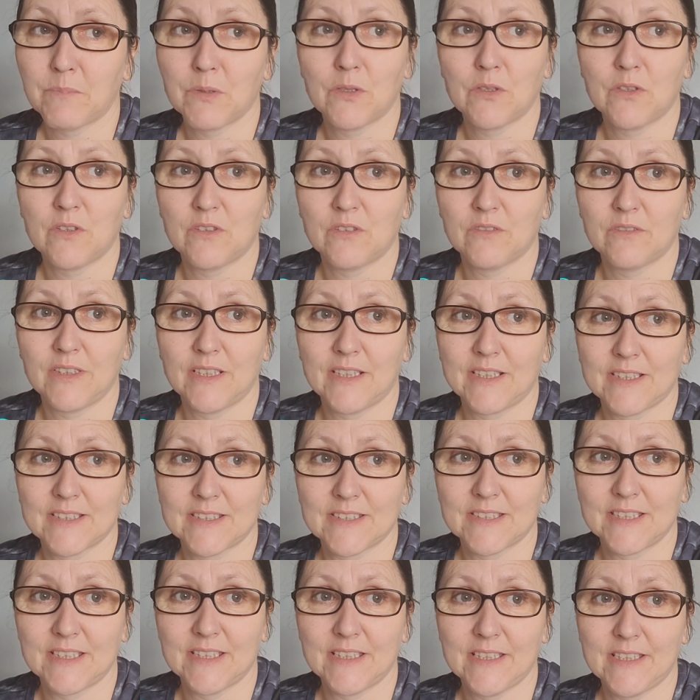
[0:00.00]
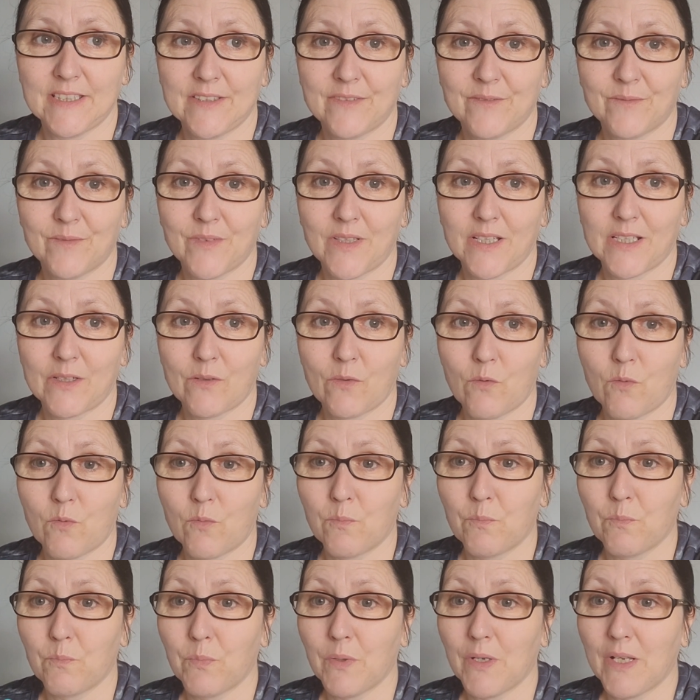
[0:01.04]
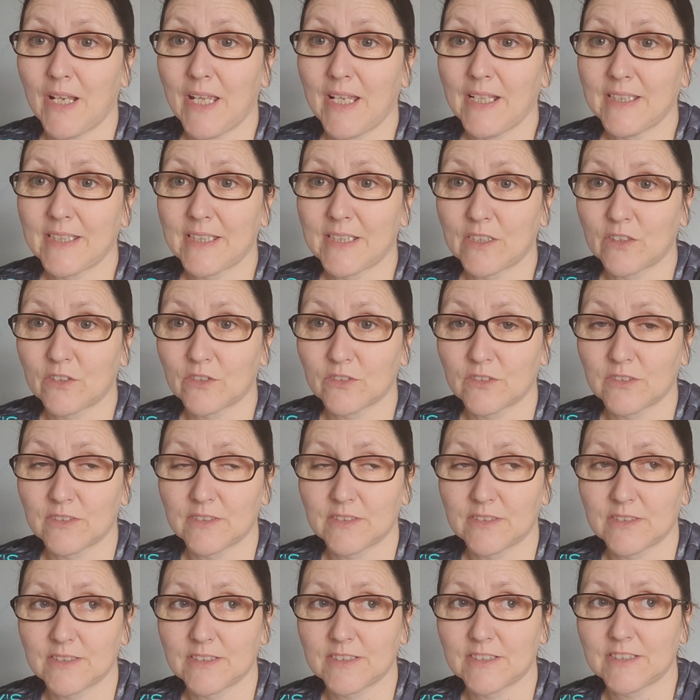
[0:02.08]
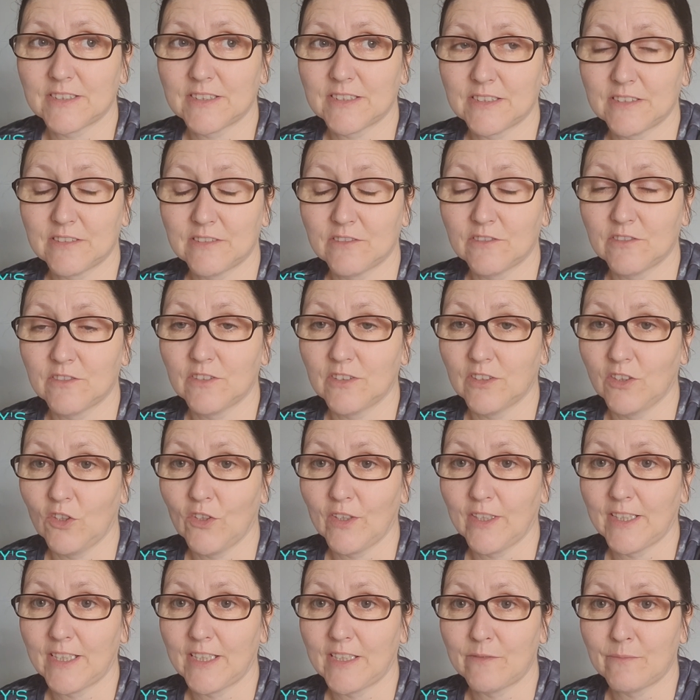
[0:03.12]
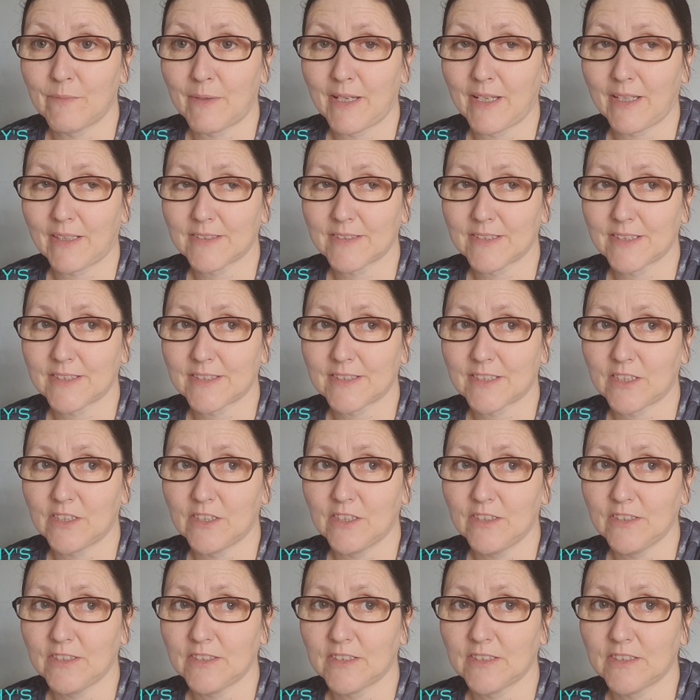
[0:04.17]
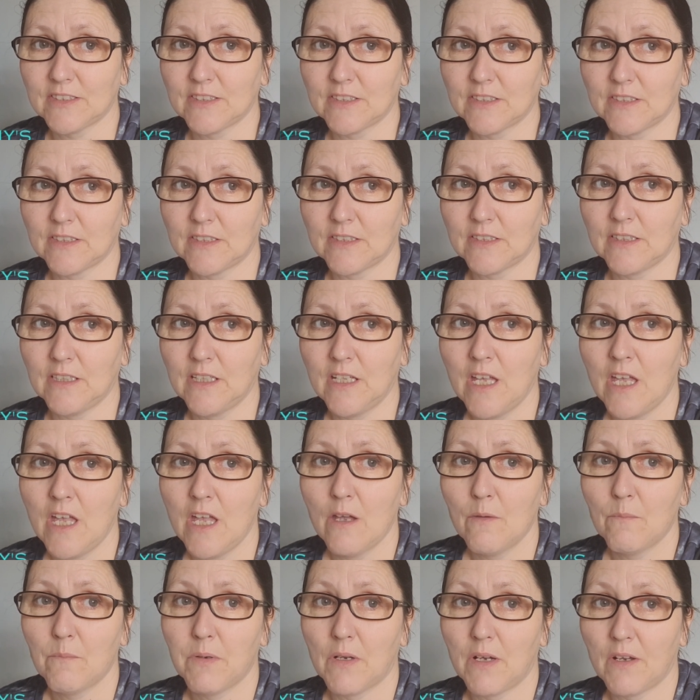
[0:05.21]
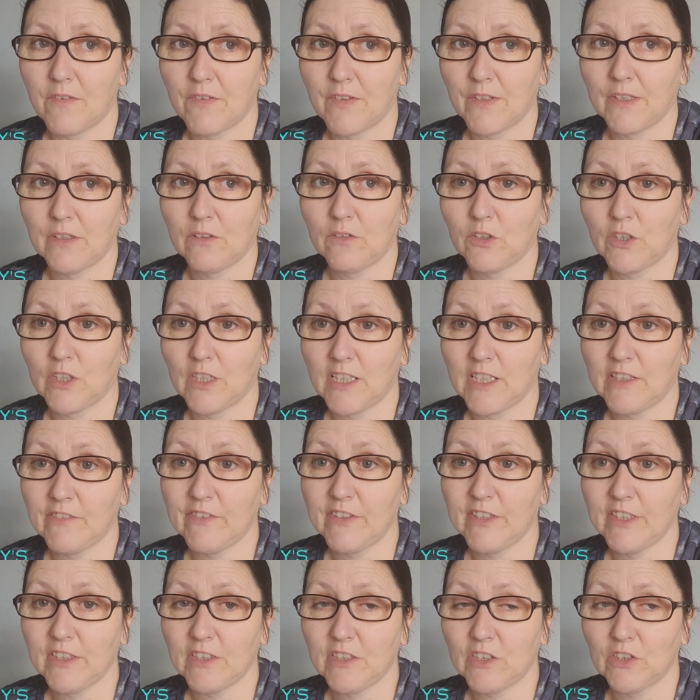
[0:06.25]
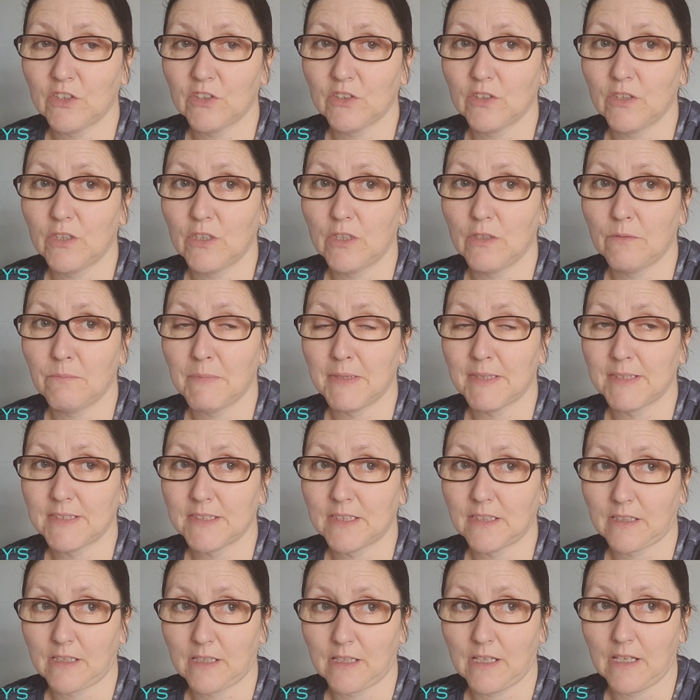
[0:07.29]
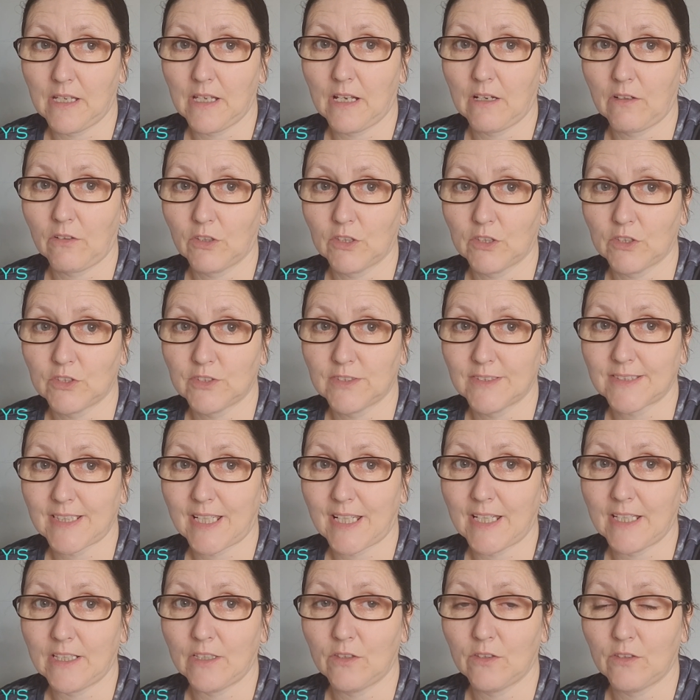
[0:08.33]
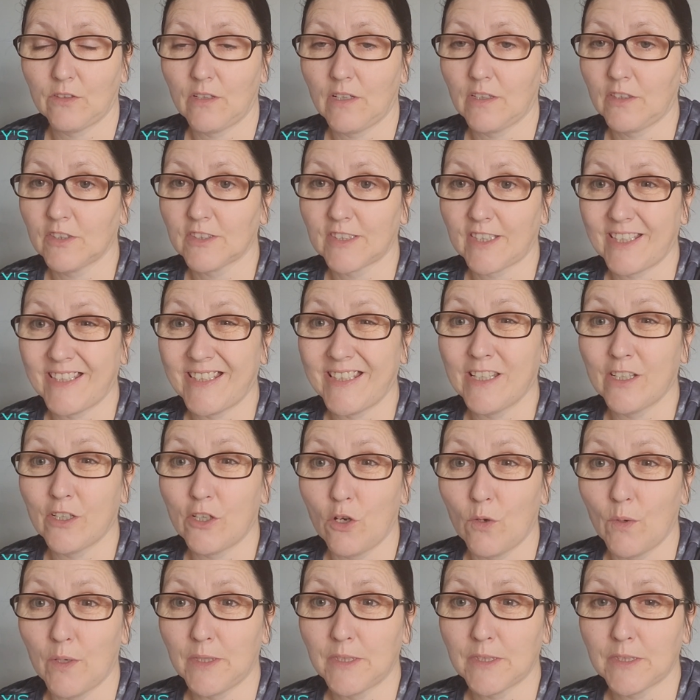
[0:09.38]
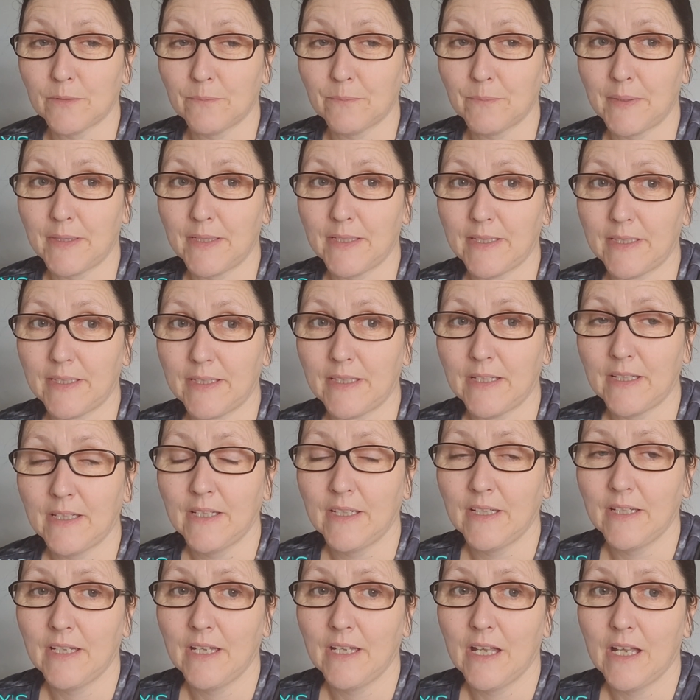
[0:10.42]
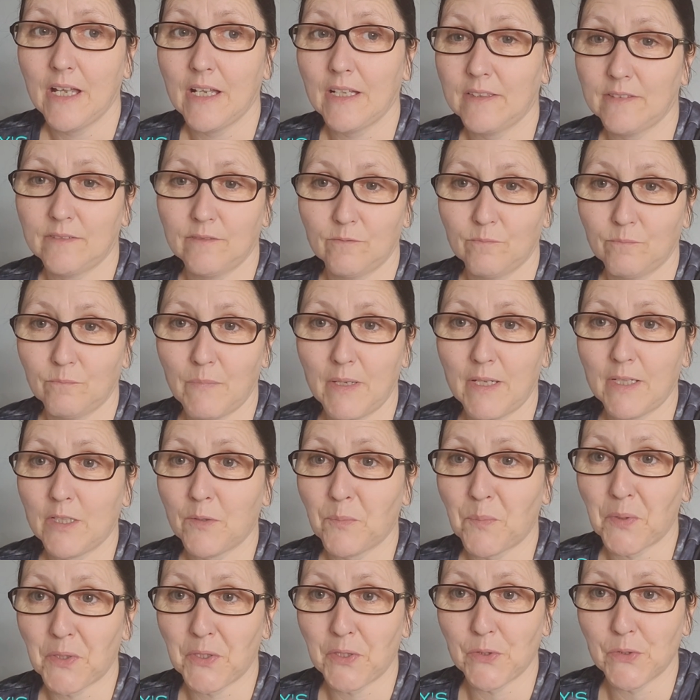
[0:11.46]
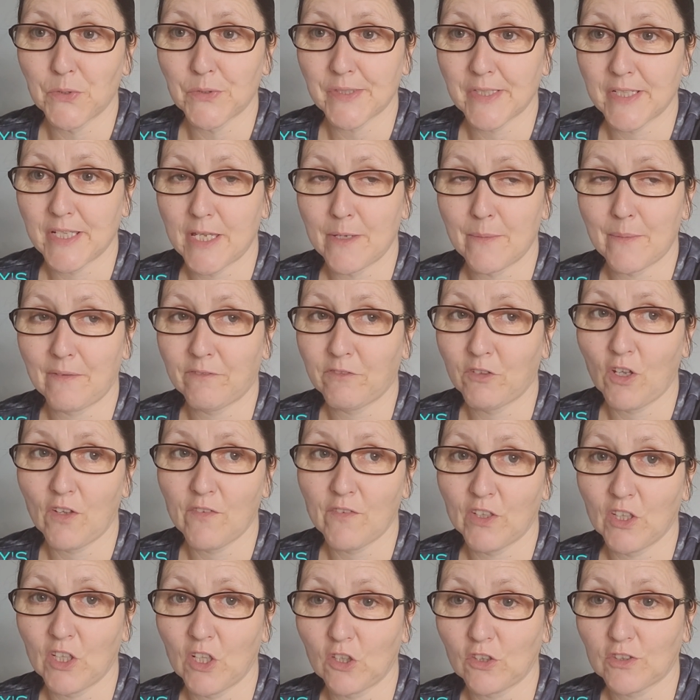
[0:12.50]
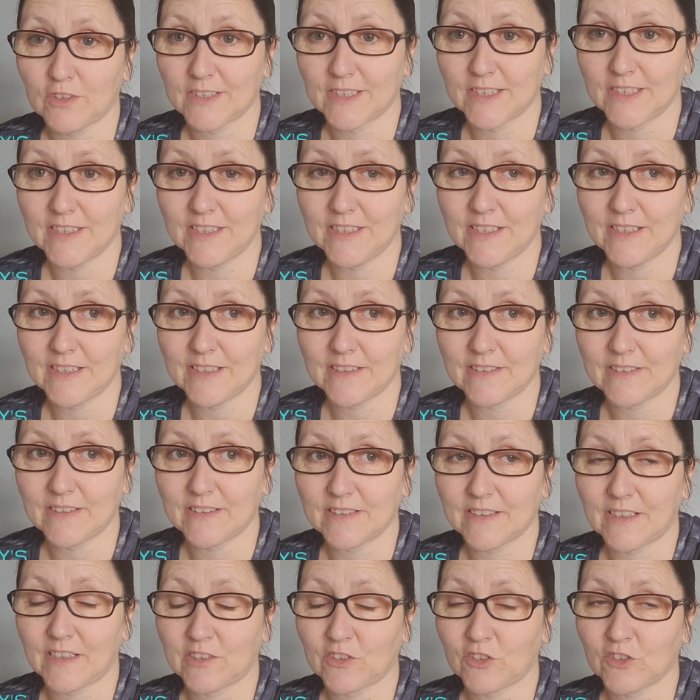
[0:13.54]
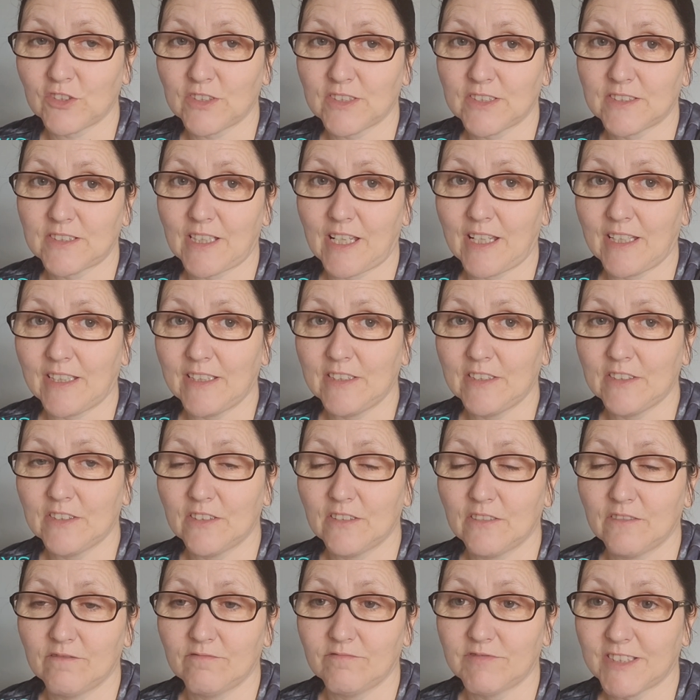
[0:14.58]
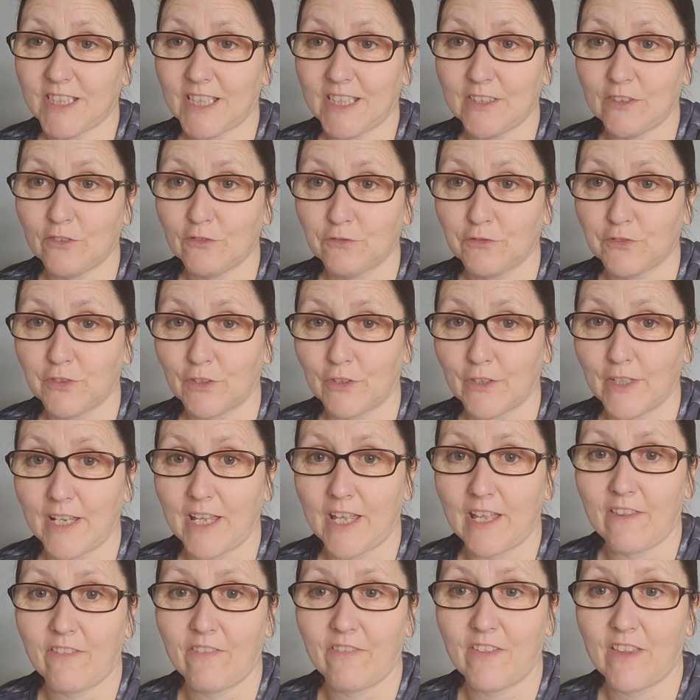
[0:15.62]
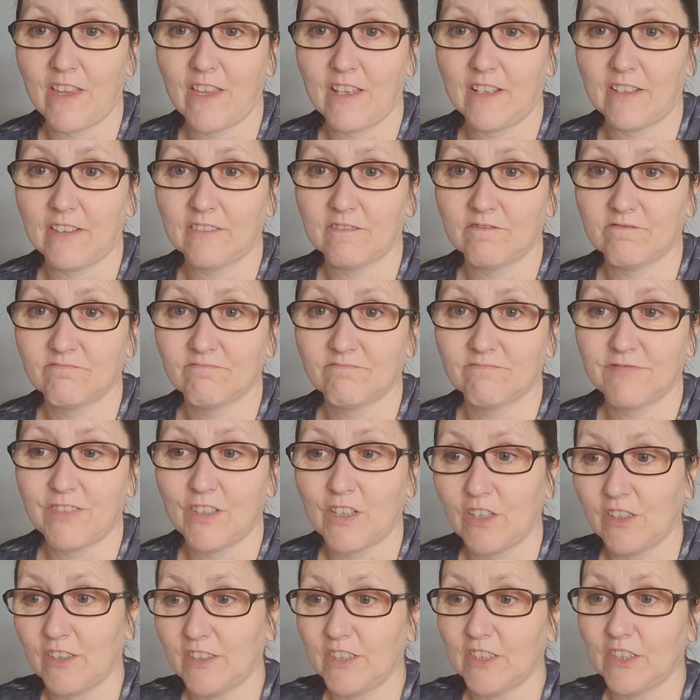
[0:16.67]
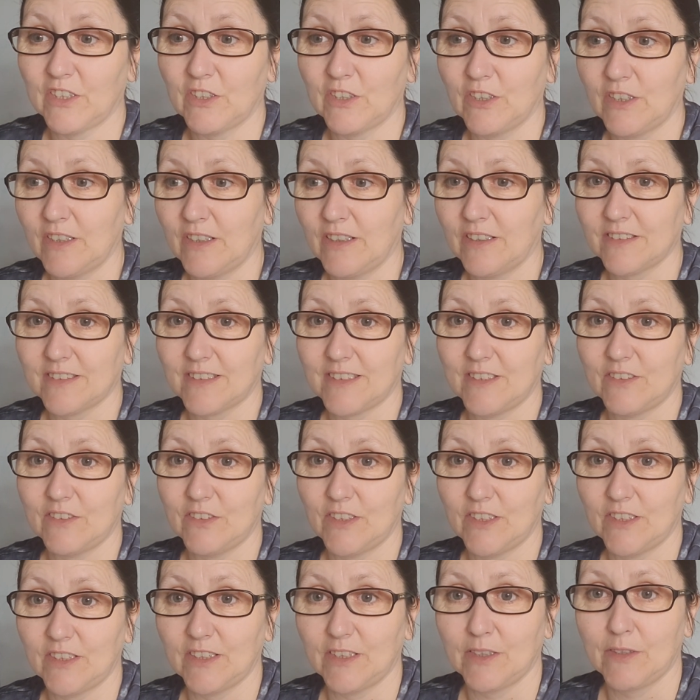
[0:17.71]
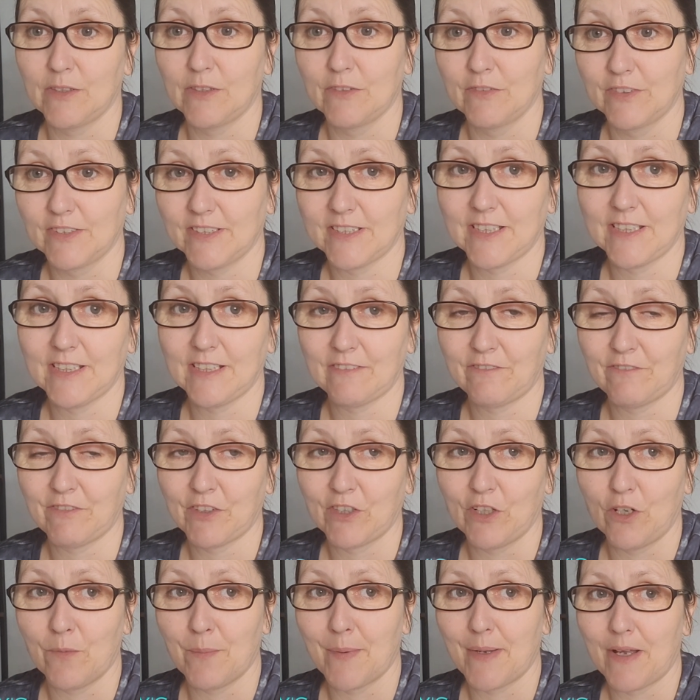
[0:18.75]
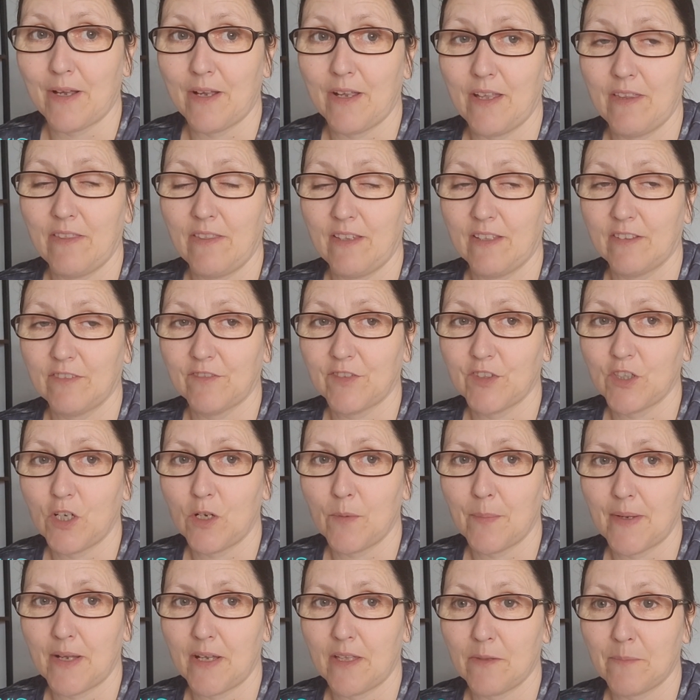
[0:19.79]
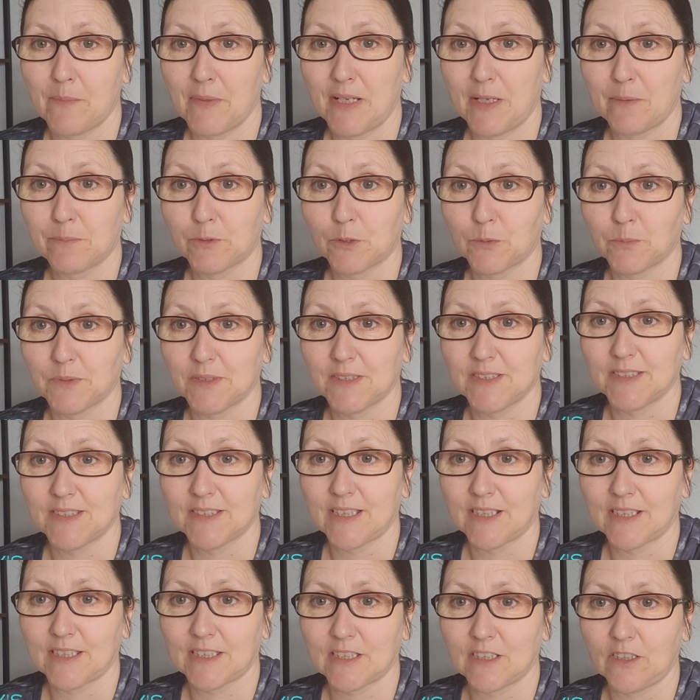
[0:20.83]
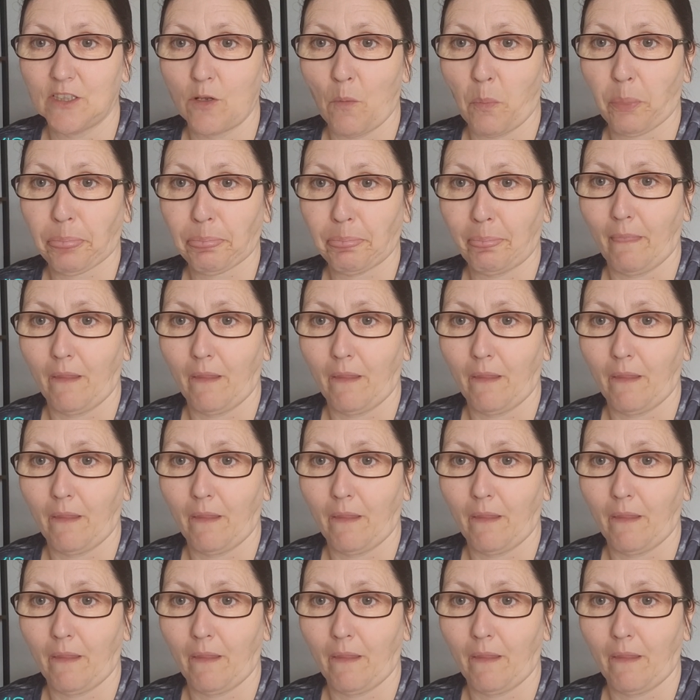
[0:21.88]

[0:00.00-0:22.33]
But like I say, I was planning on looking in my access to nursing today, but I think I'm going to give it a go, uh, miss today. I'm going to sign, because I need to go into me and make up a username. I've not even logged in yet. I just signed signed up for it, and then thought, you know, I'll deal with it another day, and I forgot about it, and then I forgot about it, and my laptop's decided to go.